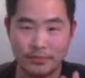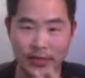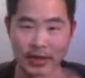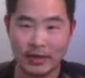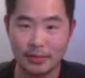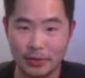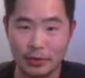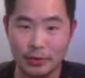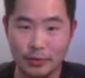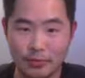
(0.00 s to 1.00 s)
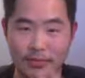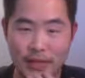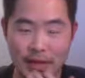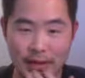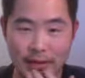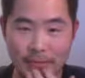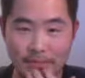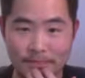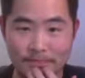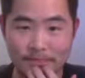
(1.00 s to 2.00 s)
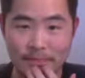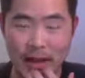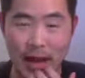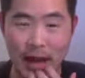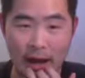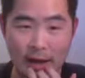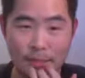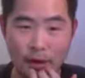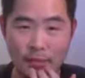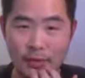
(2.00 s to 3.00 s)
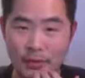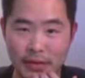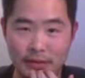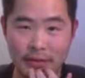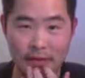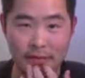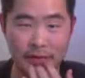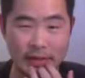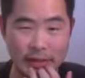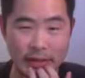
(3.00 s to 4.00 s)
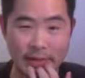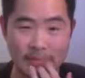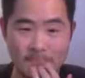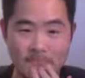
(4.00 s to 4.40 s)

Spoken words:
But that's up to you. I probably will still save it for the skin,